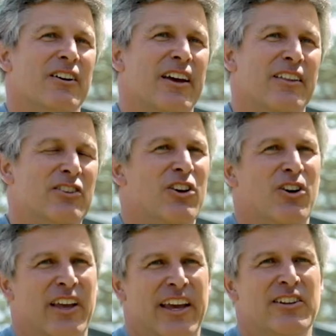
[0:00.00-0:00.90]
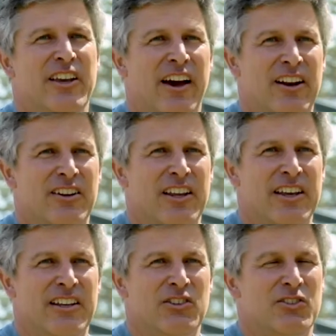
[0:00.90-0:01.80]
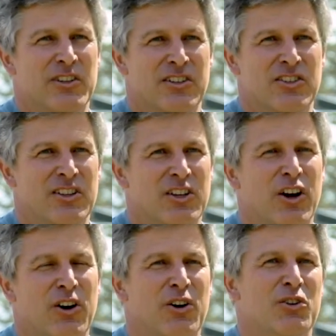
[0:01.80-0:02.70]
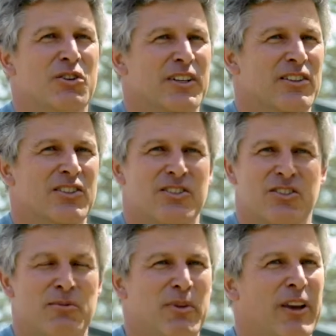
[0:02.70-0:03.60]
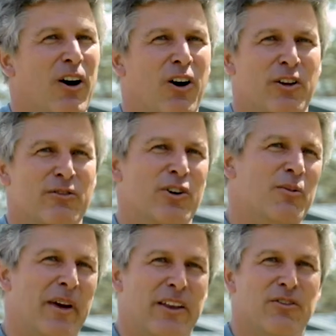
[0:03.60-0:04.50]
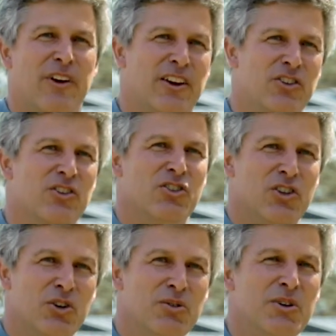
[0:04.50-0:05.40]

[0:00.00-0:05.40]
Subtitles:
Okay, that's called anti-islanding. It's in the code. It's something all inverter manufacturers do.